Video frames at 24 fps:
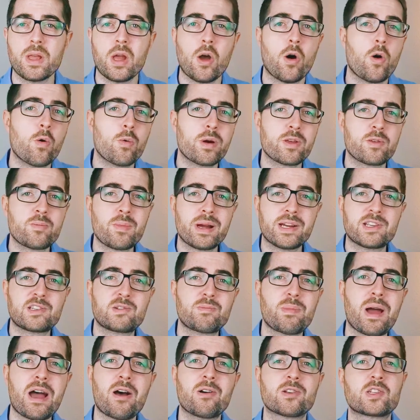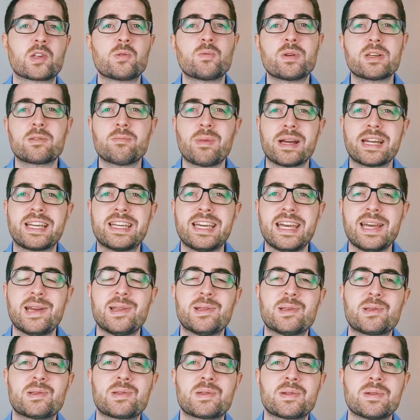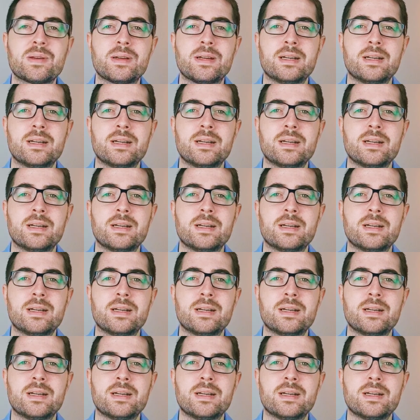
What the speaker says: or with my spouse, or with my kids.